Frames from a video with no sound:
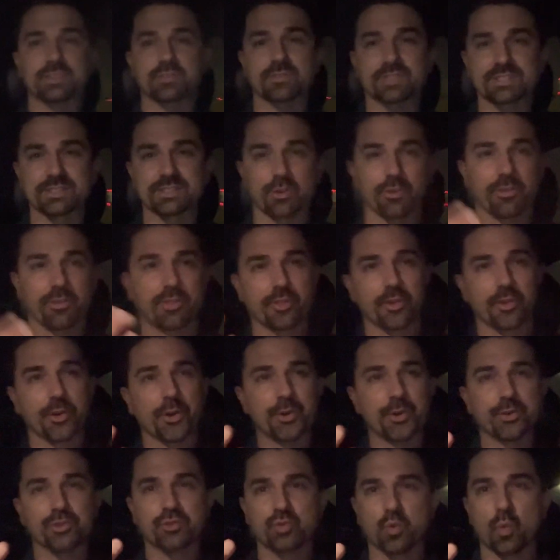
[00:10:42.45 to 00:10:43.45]
so this is our
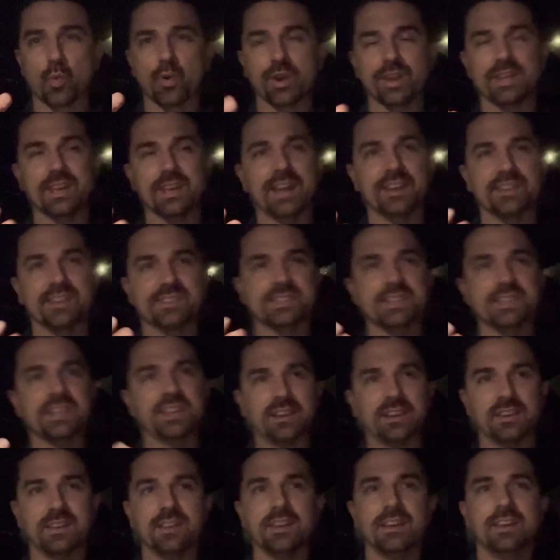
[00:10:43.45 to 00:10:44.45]
third
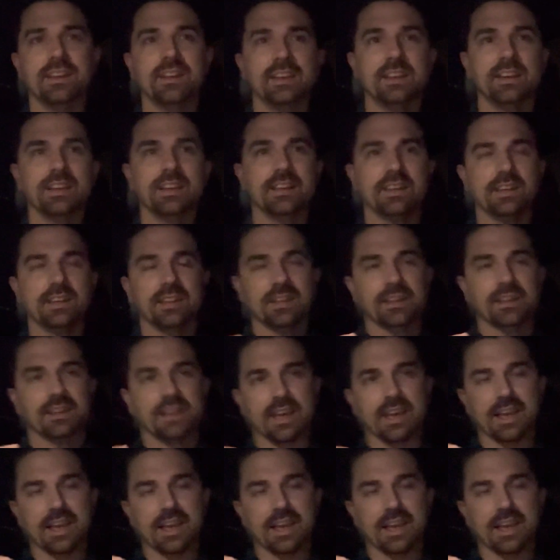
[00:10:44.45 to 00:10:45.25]
2018,